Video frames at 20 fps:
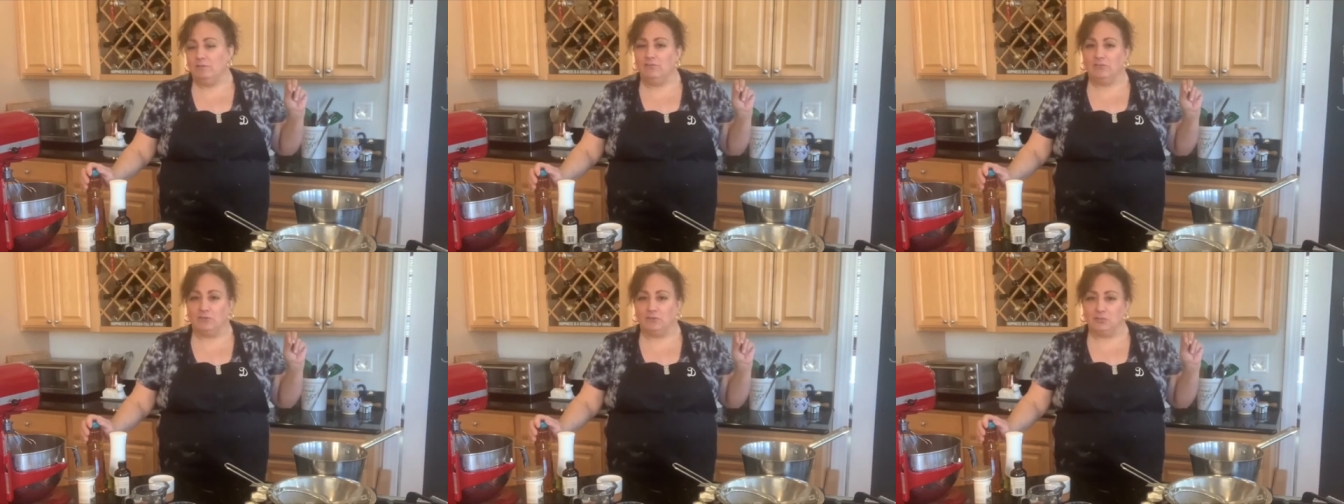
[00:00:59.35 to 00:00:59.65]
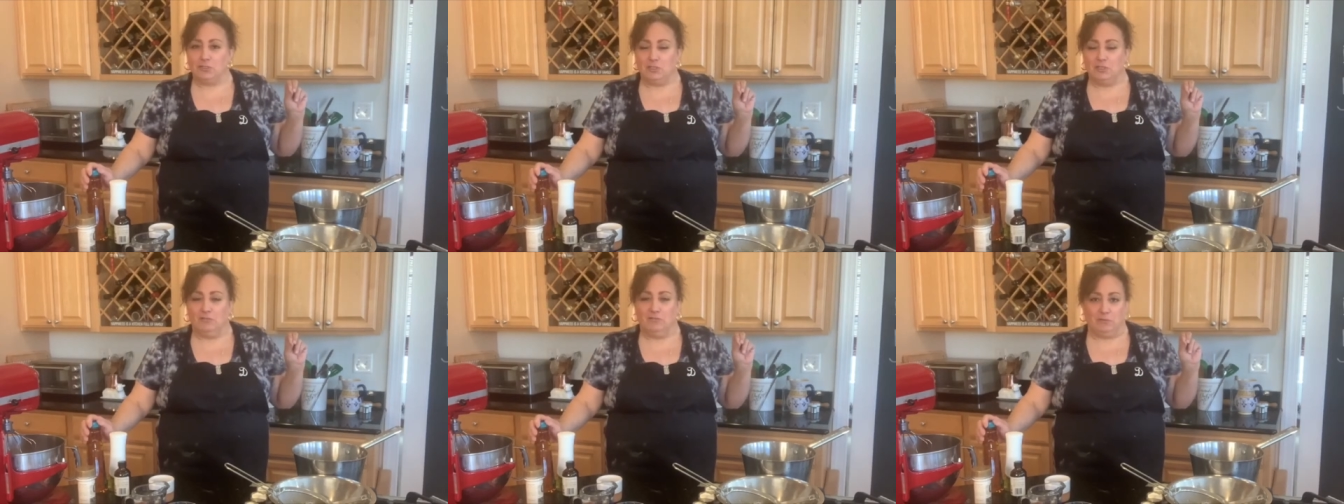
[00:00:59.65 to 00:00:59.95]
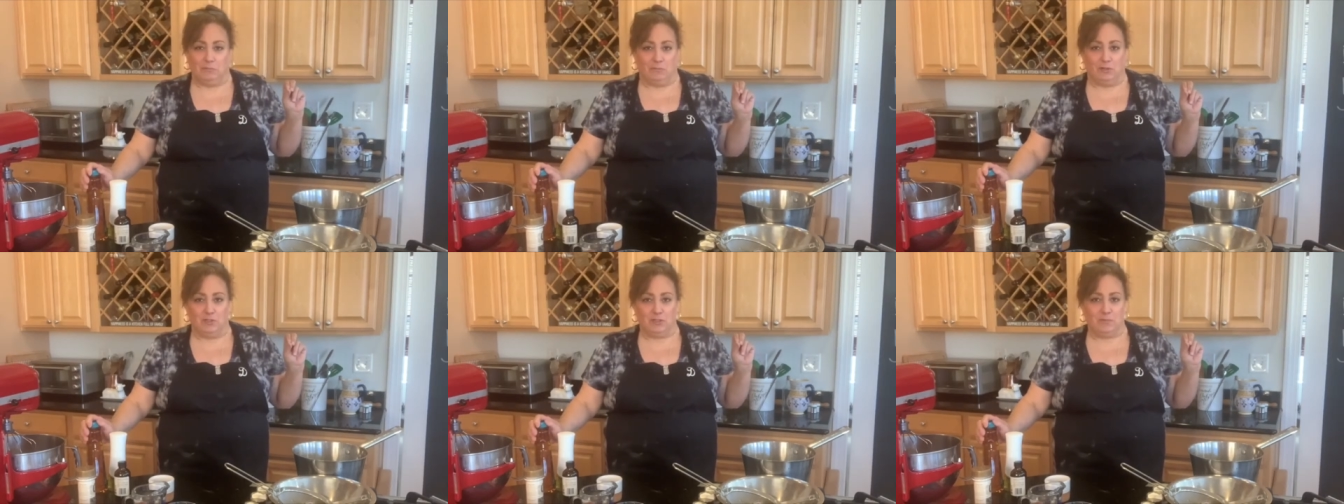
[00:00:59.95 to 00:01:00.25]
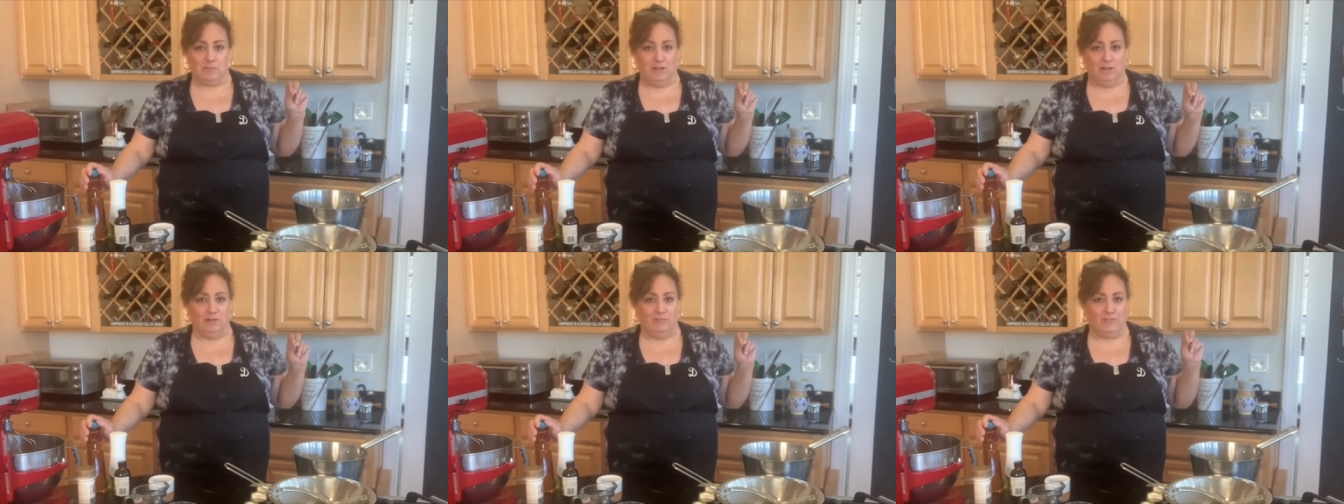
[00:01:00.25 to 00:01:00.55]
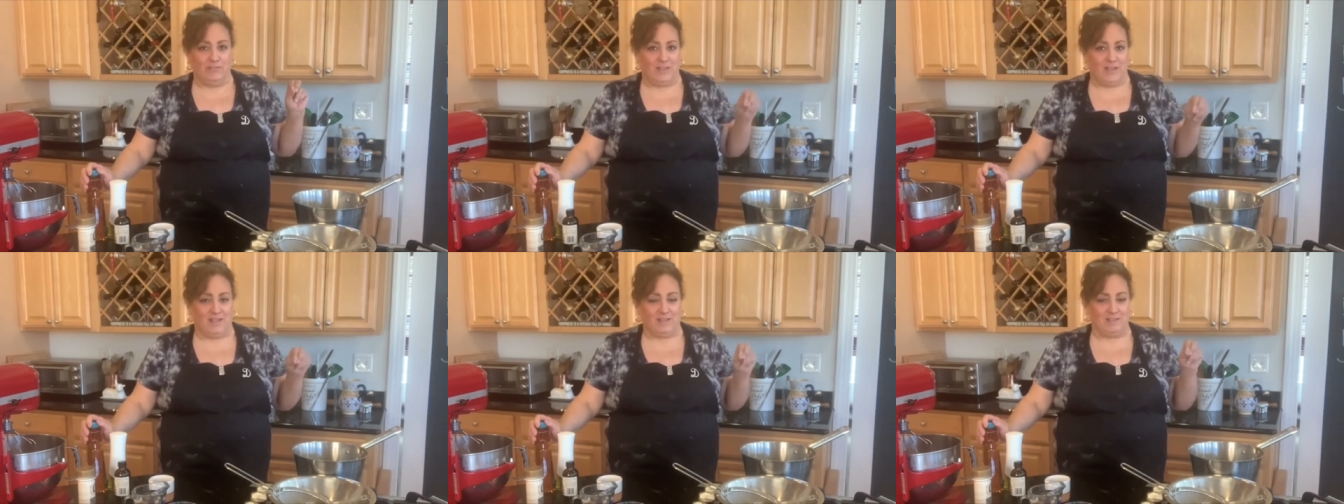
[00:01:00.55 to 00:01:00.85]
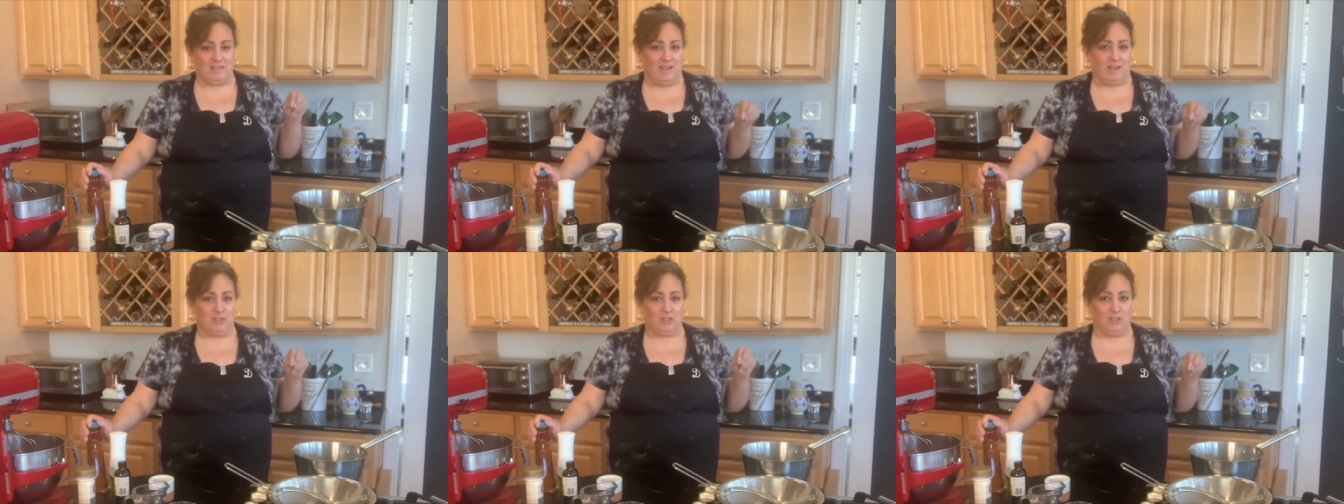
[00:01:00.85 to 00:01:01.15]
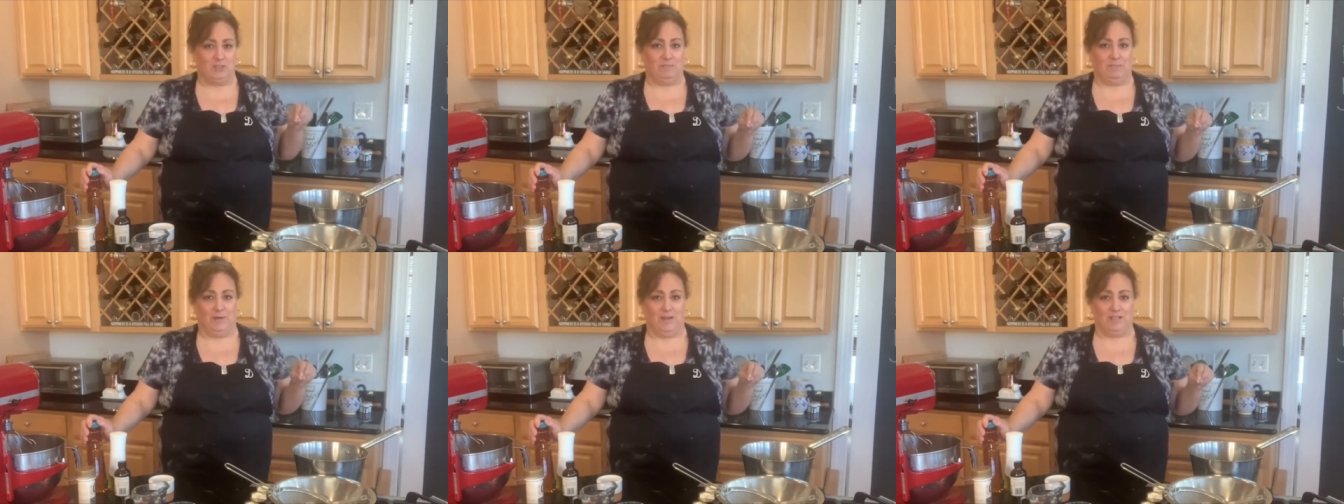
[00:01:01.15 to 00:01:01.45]
version of a marshmallow if that's
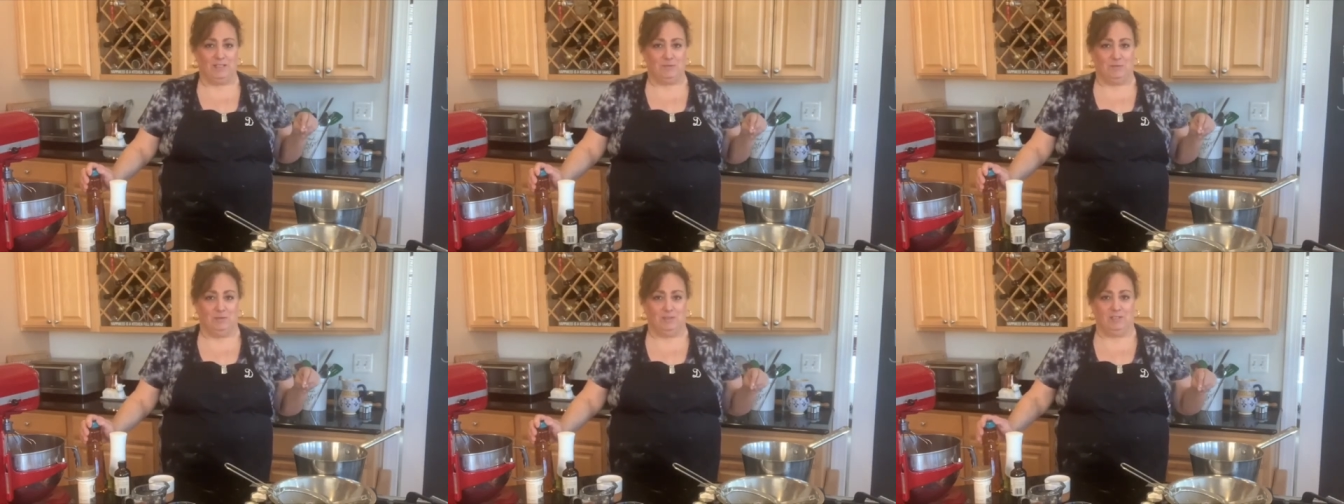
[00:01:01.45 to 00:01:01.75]
actually possible,